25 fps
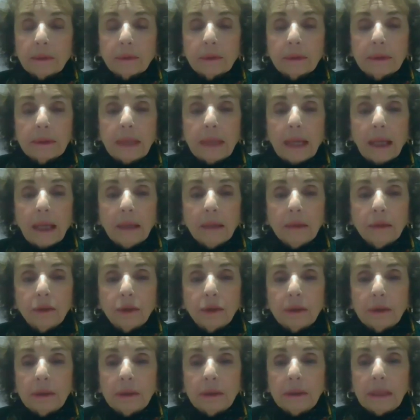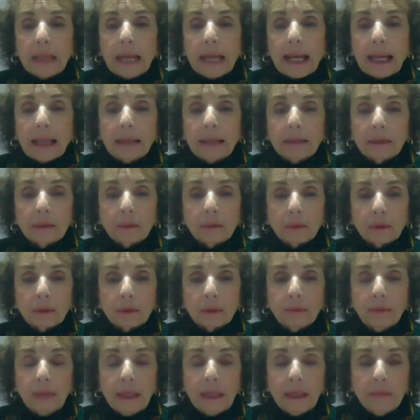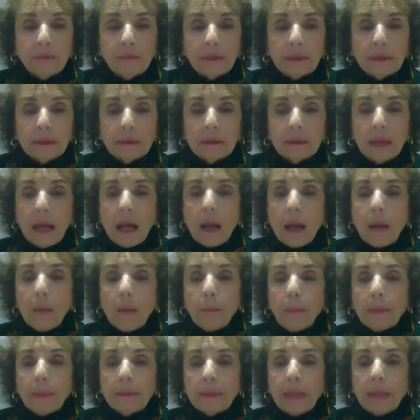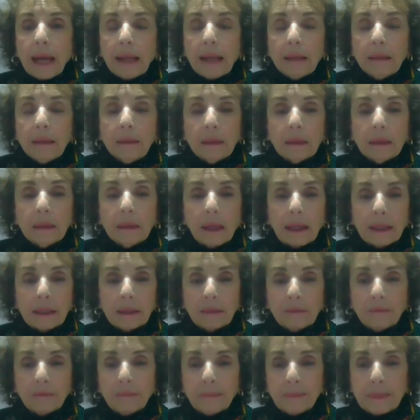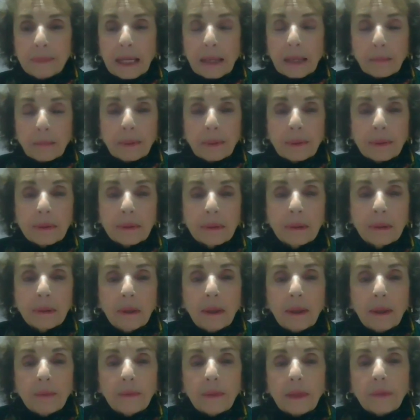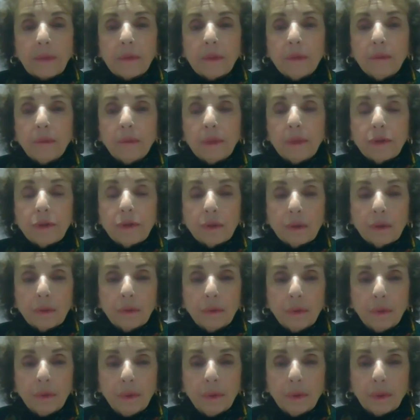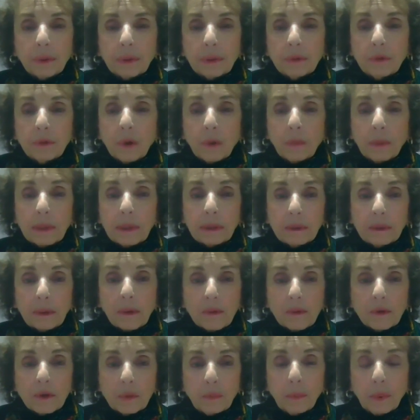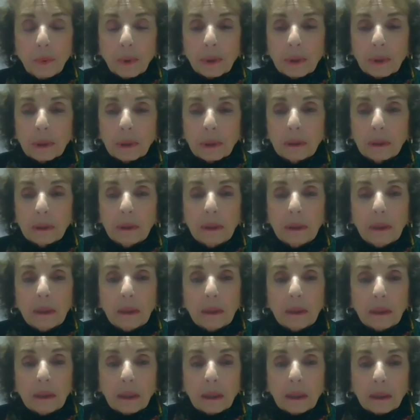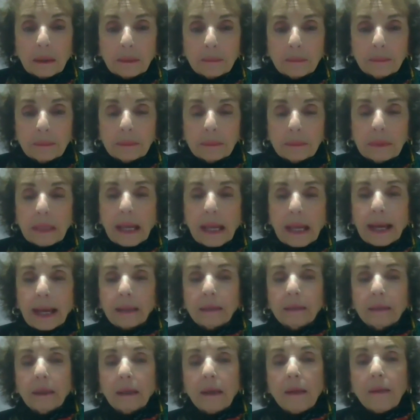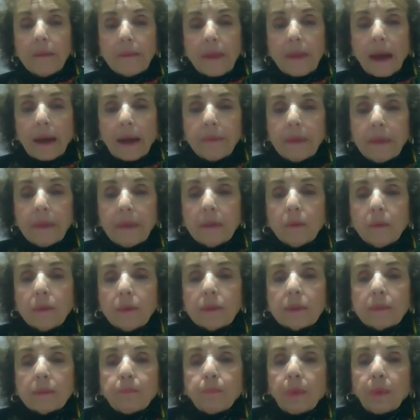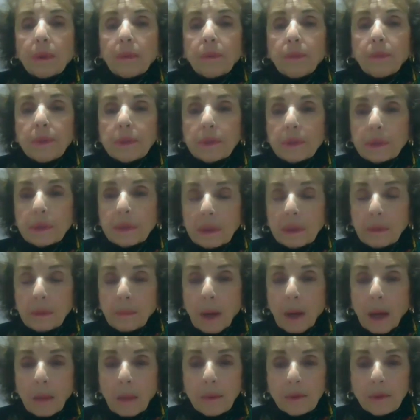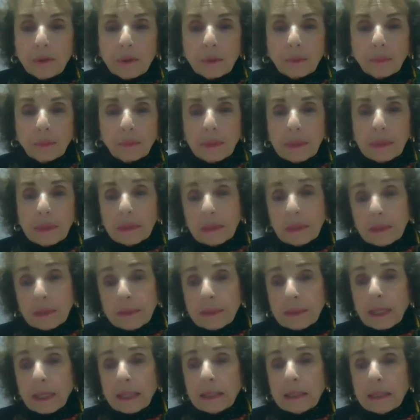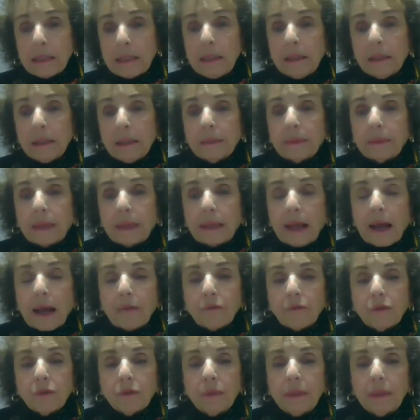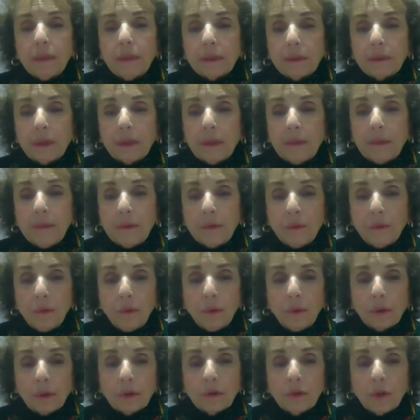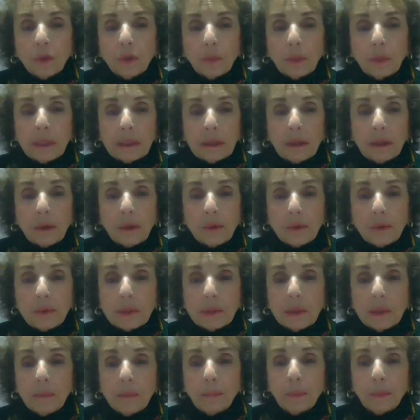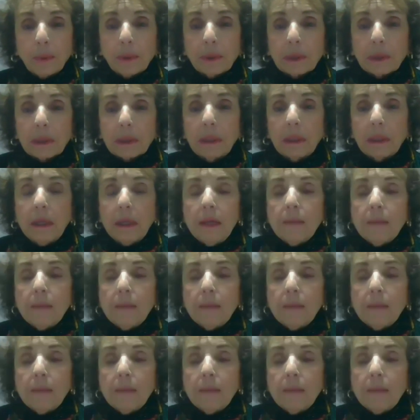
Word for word: sociology as it was relevant, but not in the kind of depth that the original New York Nobody Knows book uh, had. I think it was it was the publisher Princeton's idea that after he had done the New York Nobody Knows book,